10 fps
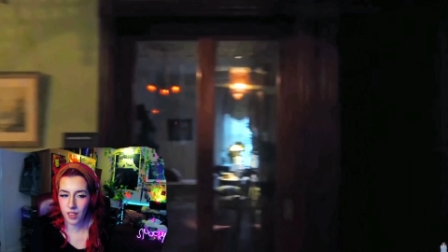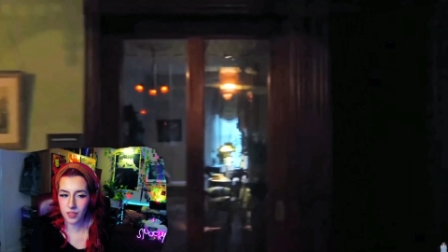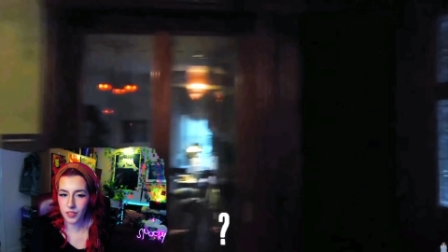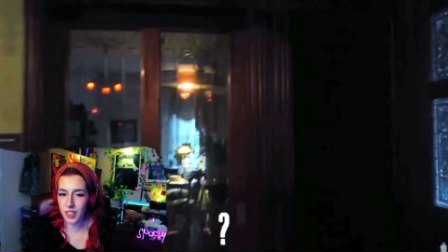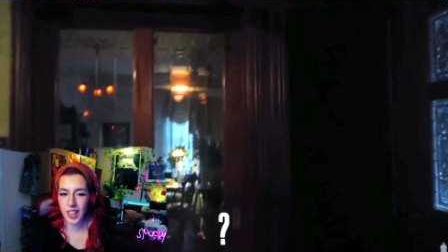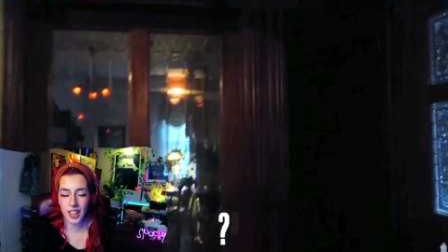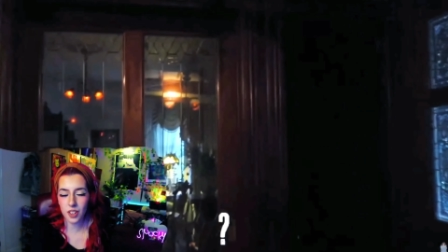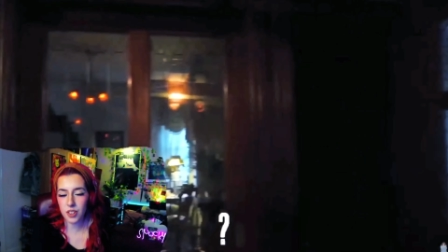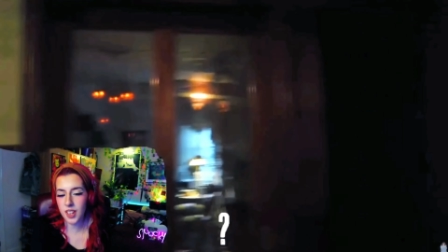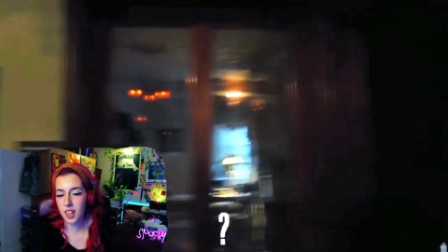yeah, I
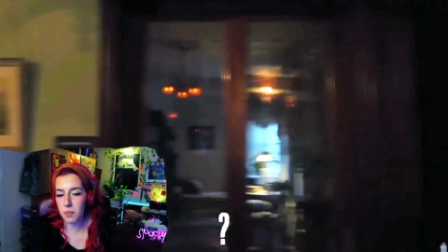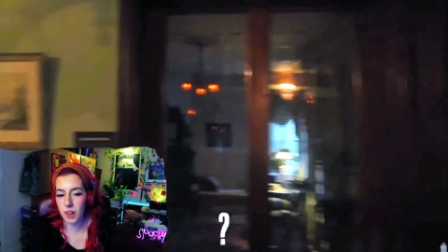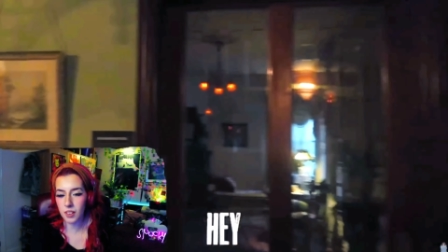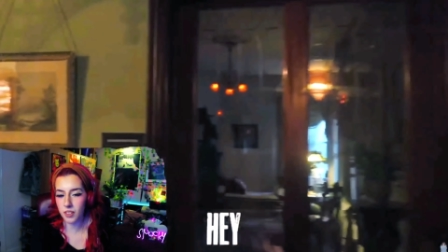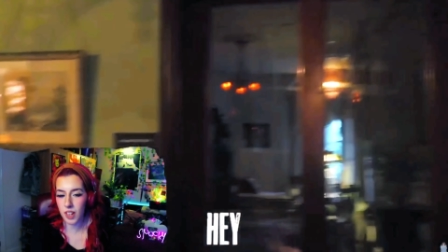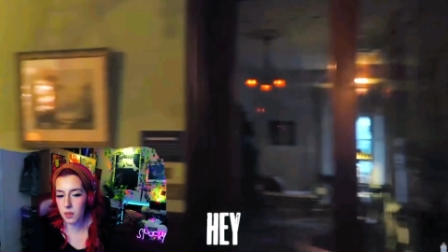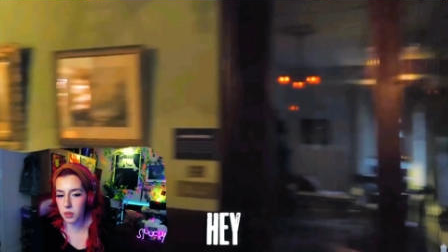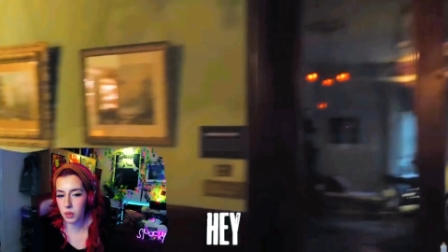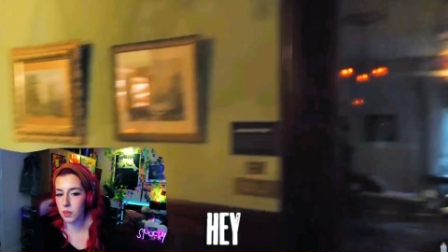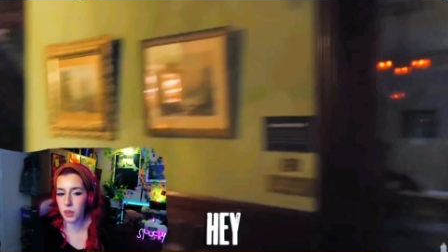don't get bad vibes
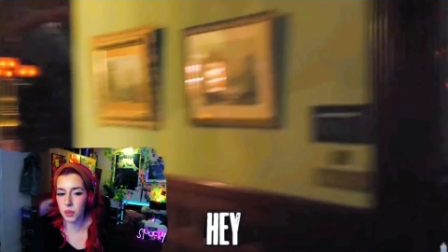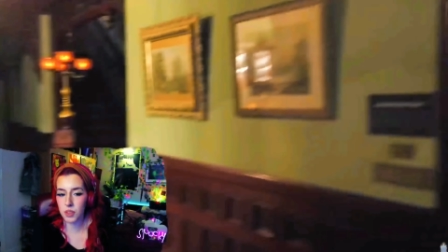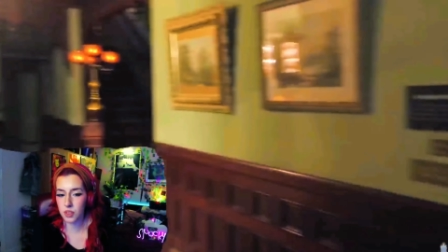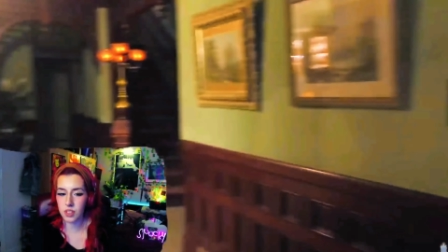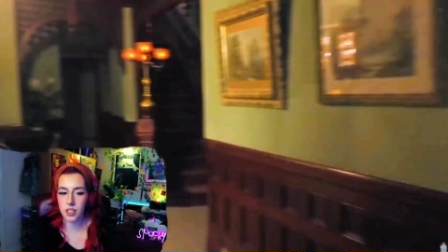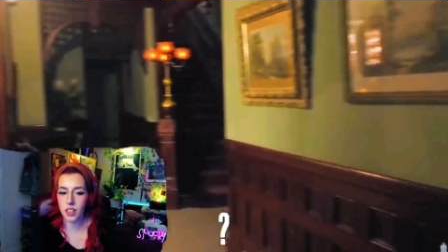from the Winchester